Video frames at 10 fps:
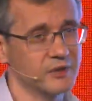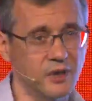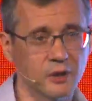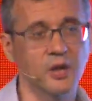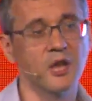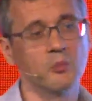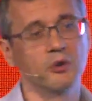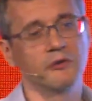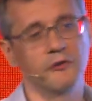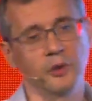are
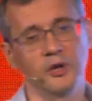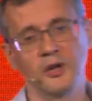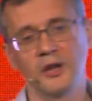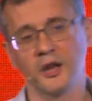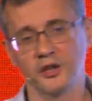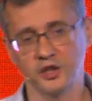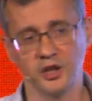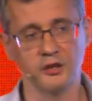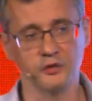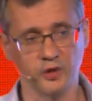able freely
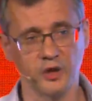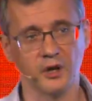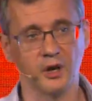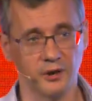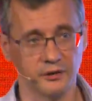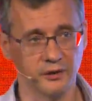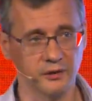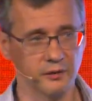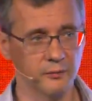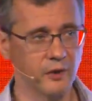exchange their
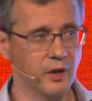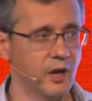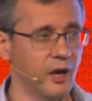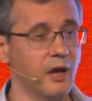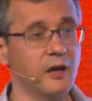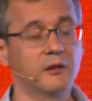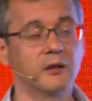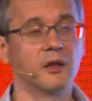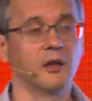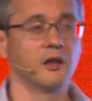assets and
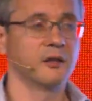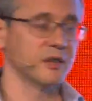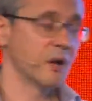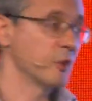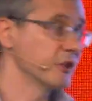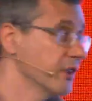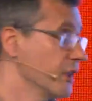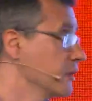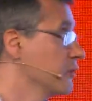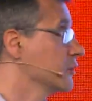
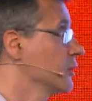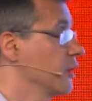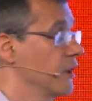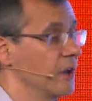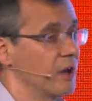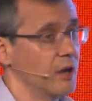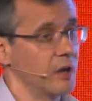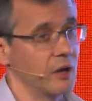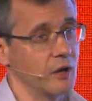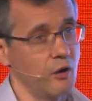simultaneously
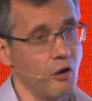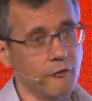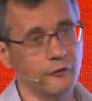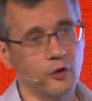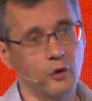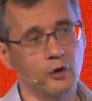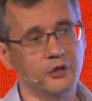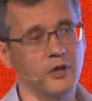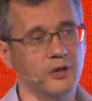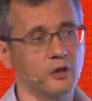
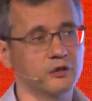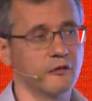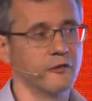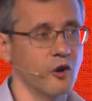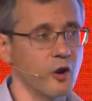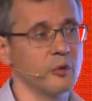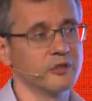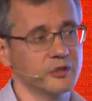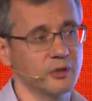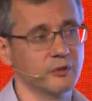offload a lot of common
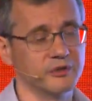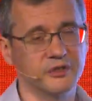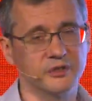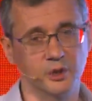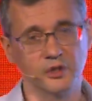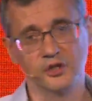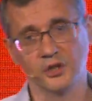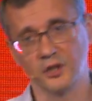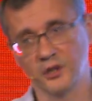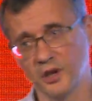services
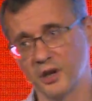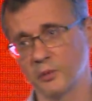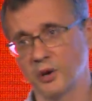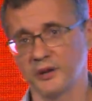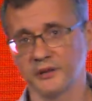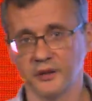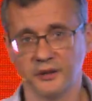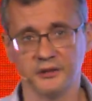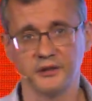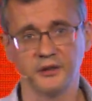traditionally done by
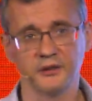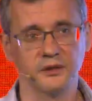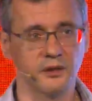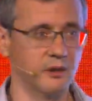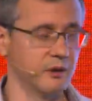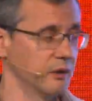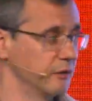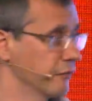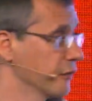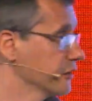CSDs
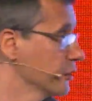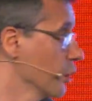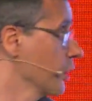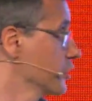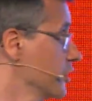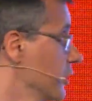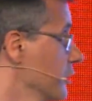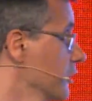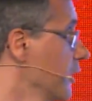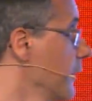infrastructures